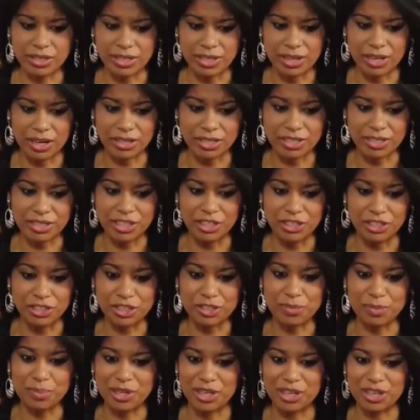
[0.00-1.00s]
the DRC,
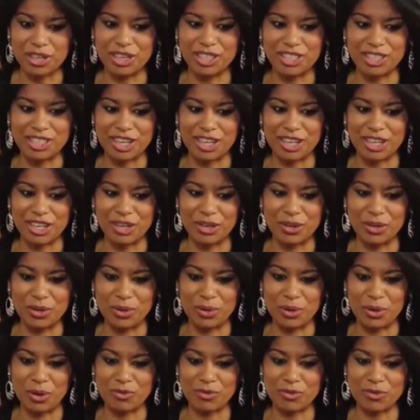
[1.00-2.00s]
just because, you
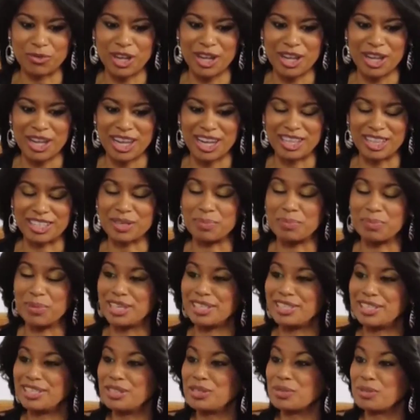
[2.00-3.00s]
know, of its
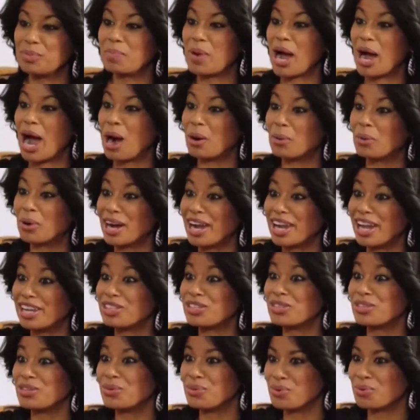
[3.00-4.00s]
ability to power
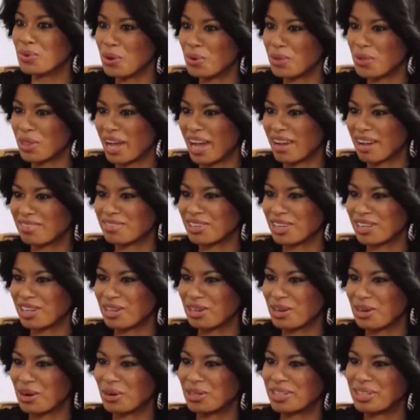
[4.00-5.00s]
and to grow the
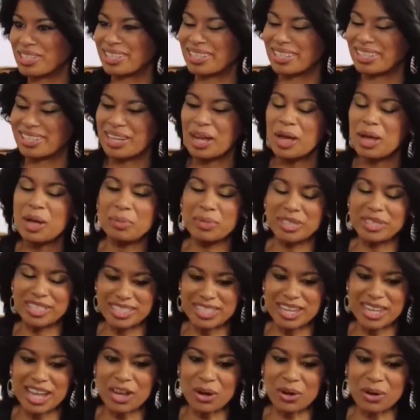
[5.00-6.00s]
African continent. But
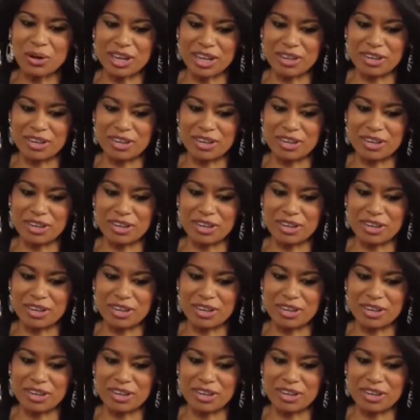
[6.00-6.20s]
staying on